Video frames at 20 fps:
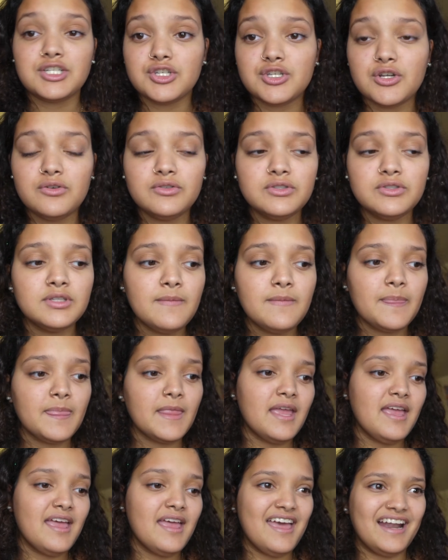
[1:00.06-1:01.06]
shows.
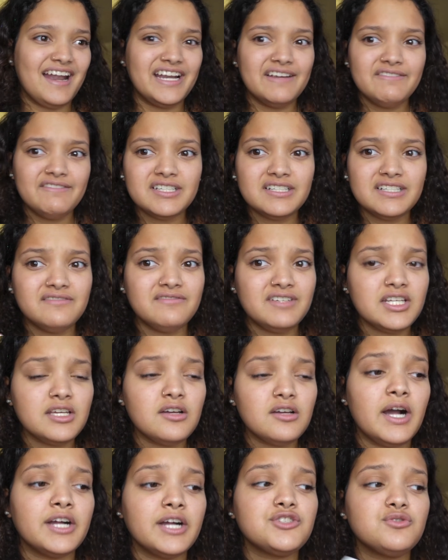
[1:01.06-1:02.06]
And I never done a video
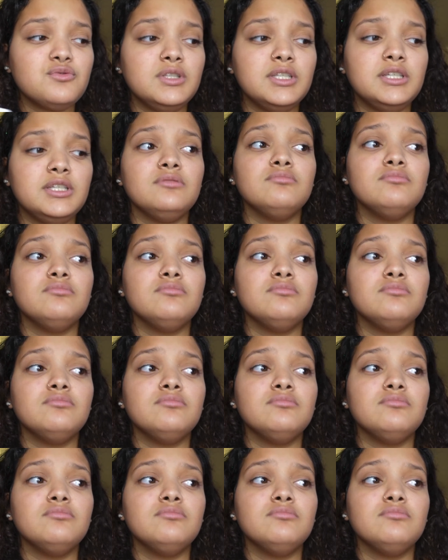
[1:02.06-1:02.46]
actually